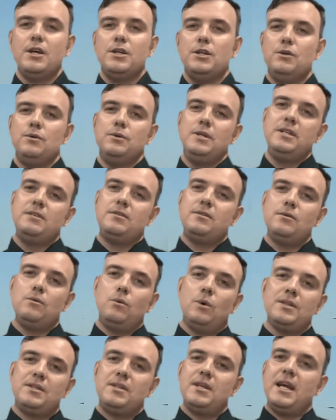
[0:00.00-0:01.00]
You need to,
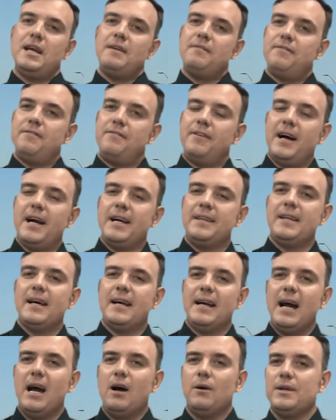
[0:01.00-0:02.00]
once again, find
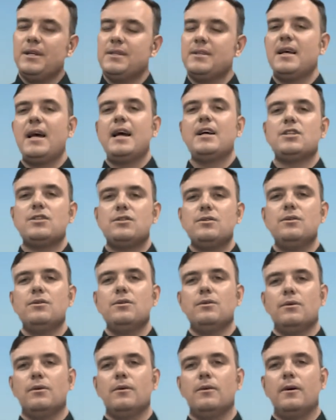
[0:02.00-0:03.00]
that out. Is that
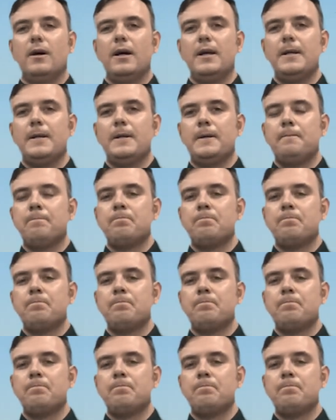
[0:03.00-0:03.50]
true, right?